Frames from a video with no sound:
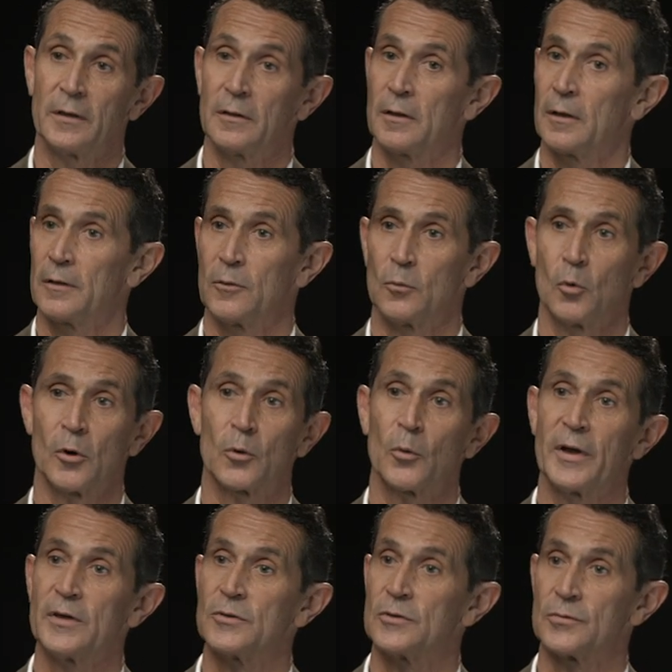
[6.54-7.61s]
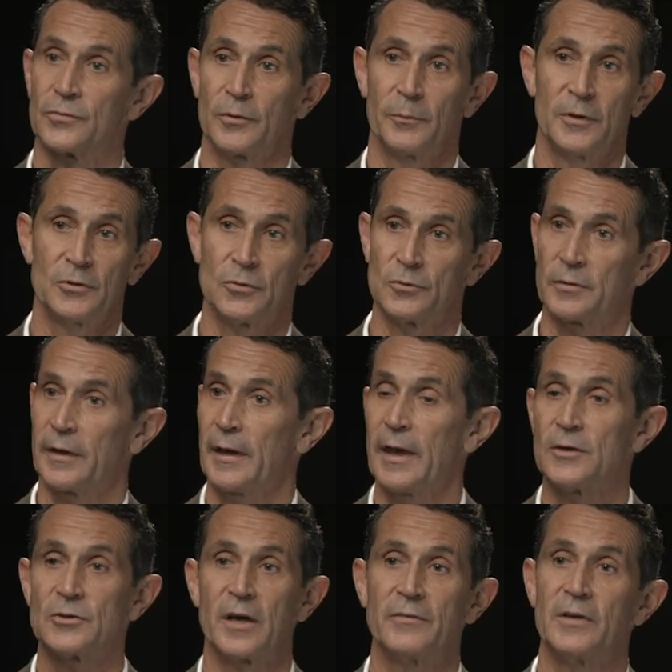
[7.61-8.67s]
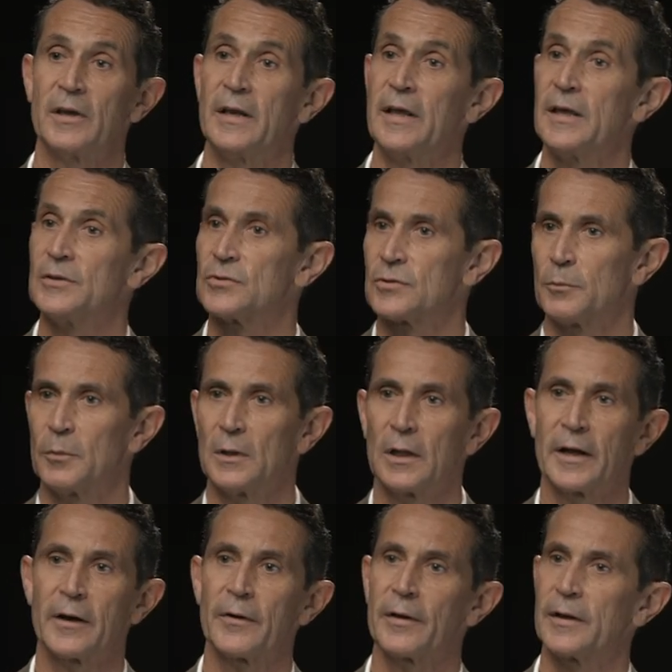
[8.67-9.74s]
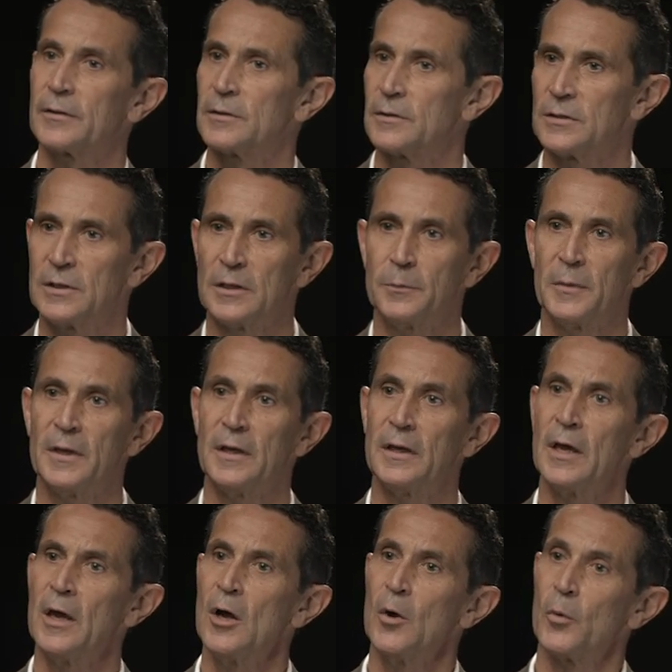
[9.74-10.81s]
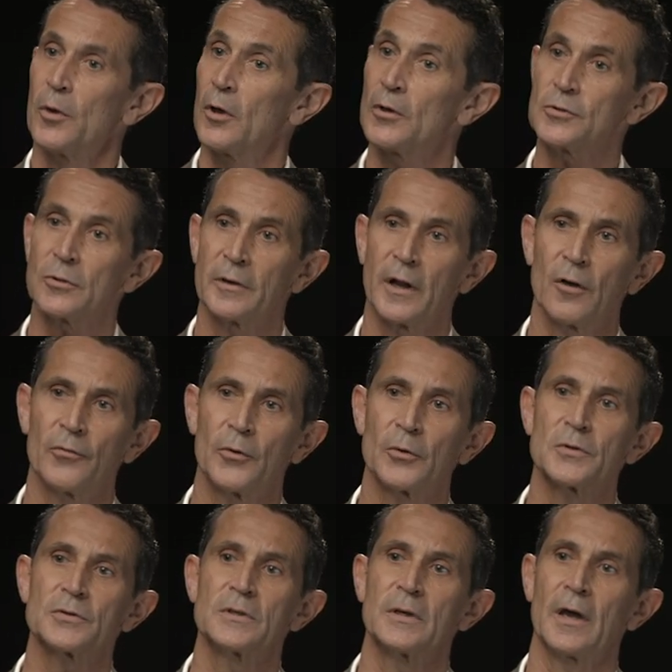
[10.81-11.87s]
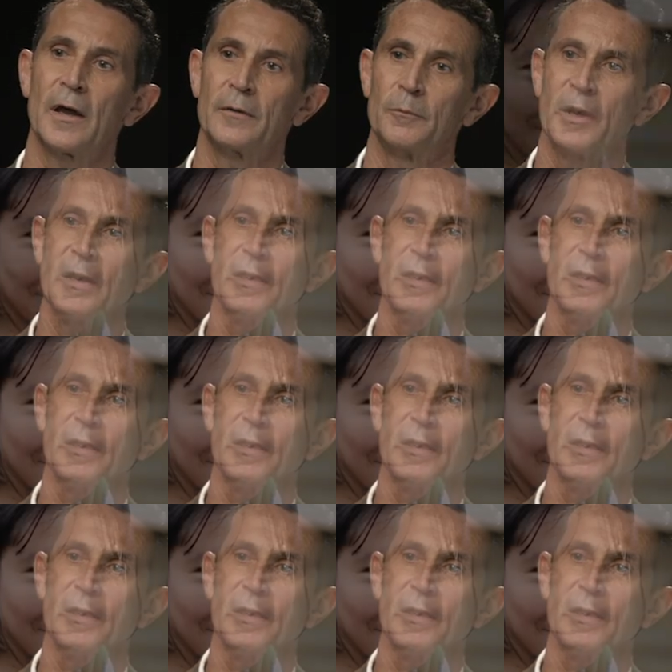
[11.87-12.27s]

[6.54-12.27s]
and uh, the work ranges from issues like HIV and AIDS to malaria to TB. We also are now focusing on